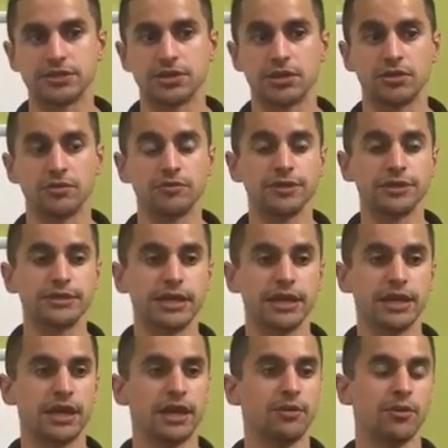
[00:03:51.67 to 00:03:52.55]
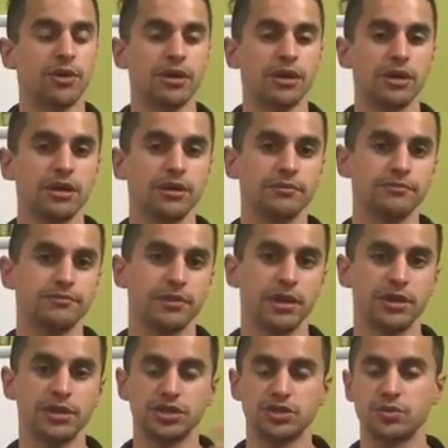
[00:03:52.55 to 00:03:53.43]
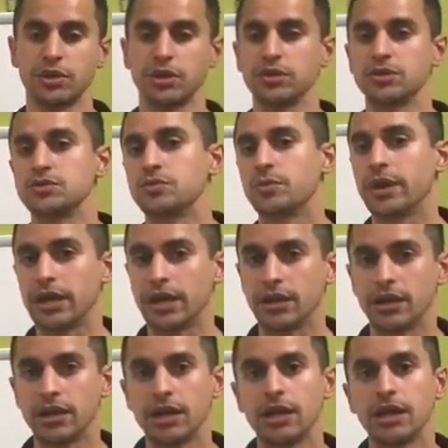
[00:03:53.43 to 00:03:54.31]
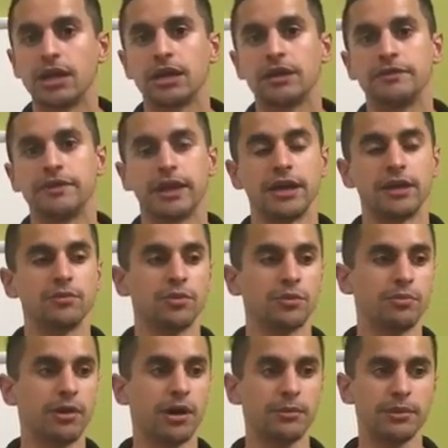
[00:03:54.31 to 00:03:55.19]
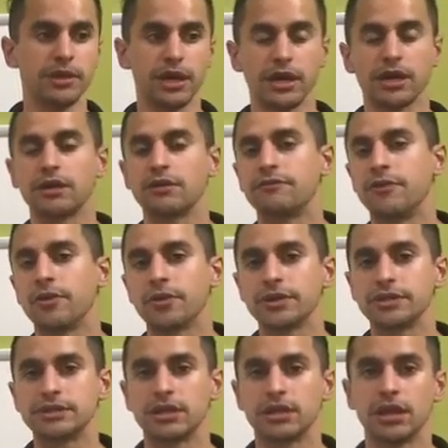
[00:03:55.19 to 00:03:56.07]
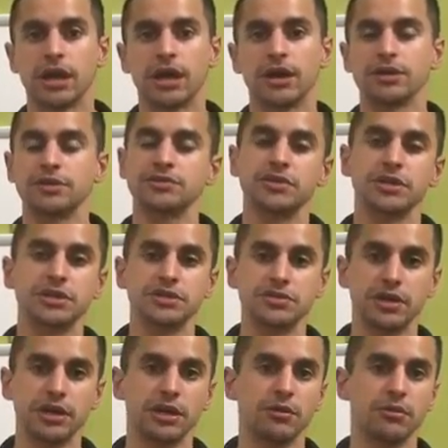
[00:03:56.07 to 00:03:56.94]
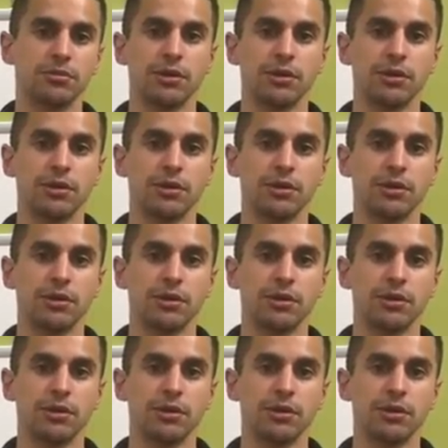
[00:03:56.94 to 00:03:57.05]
So if we say I just want to lose weight, then we're probably not going to focus a lot on strength training.